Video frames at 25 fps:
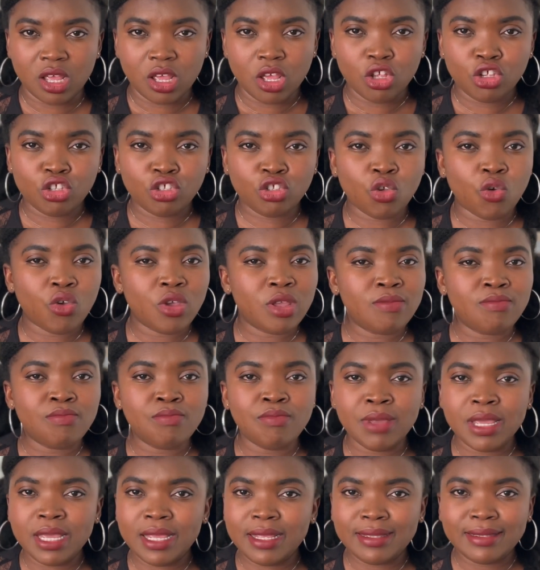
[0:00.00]
So it
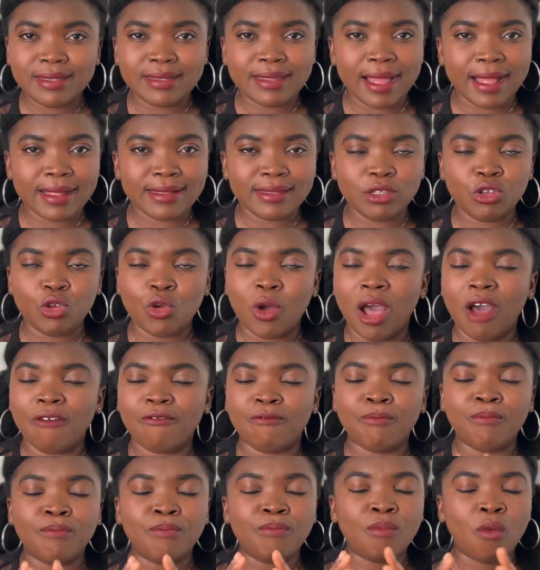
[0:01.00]
means that you have
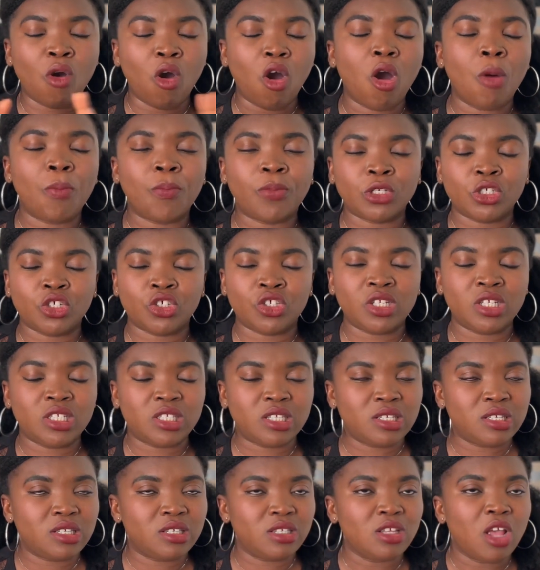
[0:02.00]
more
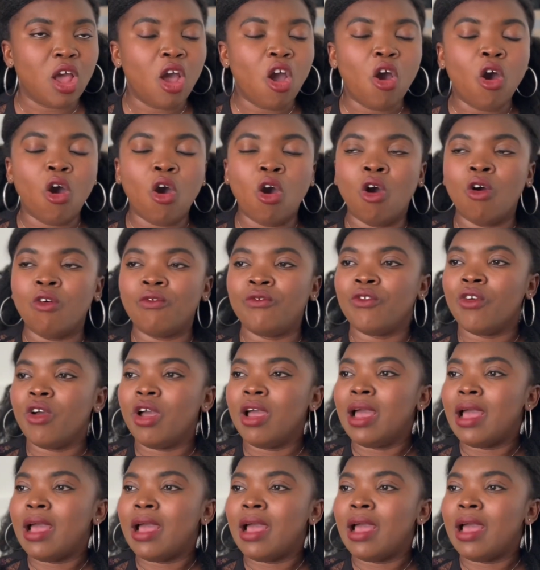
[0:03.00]
opportunities of